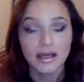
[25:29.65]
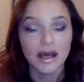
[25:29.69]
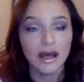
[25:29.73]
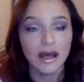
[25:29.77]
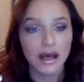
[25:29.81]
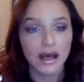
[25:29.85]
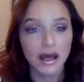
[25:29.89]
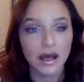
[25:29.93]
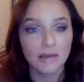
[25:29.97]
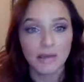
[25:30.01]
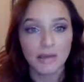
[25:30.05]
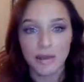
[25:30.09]

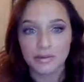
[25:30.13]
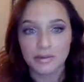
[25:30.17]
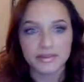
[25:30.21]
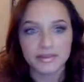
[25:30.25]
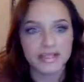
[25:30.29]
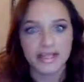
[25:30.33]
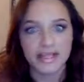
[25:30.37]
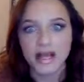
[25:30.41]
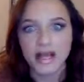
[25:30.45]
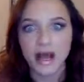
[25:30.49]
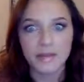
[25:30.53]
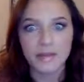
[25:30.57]
I would
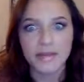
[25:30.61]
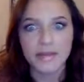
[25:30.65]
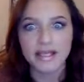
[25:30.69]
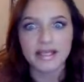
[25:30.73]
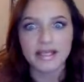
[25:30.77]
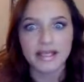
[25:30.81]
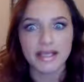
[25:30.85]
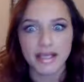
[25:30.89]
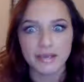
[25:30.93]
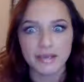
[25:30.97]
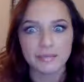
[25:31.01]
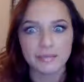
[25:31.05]
say comment
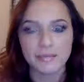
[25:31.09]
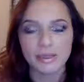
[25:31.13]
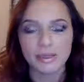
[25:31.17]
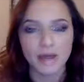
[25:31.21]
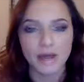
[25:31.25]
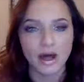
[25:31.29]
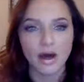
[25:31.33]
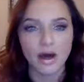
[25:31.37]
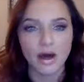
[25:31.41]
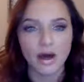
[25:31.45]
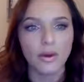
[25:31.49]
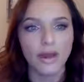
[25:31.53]
kit
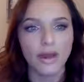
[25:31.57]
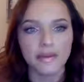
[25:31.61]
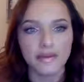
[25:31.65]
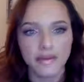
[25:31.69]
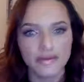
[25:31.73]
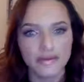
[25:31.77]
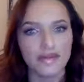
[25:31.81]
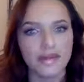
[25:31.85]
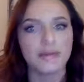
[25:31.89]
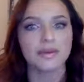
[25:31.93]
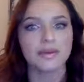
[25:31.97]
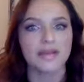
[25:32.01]
below, and
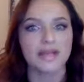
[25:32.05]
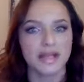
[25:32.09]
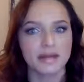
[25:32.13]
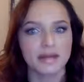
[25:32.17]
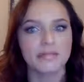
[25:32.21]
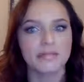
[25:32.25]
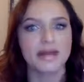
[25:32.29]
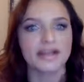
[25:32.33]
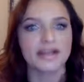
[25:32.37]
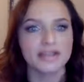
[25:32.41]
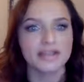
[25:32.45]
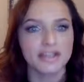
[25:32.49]
then they would get a
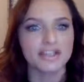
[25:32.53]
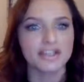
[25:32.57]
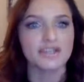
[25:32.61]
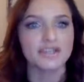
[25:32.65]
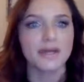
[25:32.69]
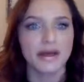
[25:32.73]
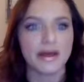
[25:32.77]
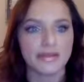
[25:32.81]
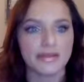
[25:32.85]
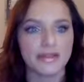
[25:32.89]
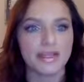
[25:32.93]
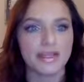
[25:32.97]
message
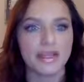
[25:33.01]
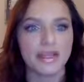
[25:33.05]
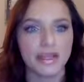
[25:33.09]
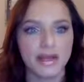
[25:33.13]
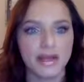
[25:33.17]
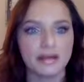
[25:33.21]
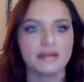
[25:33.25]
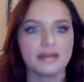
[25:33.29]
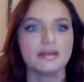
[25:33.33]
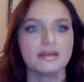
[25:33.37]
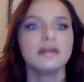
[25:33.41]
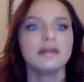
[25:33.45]
about the
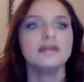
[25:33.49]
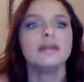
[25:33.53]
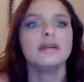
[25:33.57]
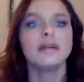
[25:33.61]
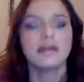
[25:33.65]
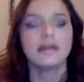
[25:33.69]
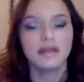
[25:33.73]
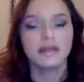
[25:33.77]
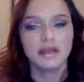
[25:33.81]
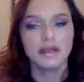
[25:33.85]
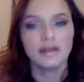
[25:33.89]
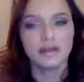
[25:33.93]
kit
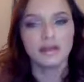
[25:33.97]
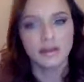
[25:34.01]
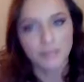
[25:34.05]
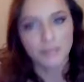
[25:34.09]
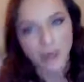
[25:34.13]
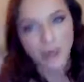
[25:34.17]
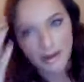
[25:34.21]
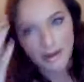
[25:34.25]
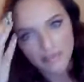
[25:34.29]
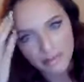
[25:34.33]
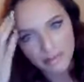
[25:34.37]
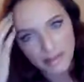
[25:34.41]
in their
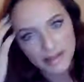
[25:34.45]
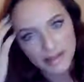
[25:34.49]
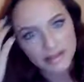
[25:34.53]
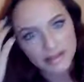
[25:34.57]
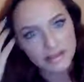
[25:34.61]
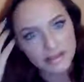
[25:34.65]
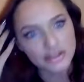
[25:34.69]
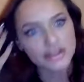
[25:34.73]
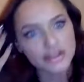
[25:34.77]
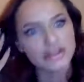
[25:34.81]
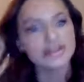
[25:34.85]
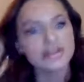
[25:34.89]
private
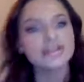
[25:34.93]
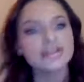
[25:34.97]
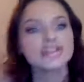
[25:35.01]
messenger.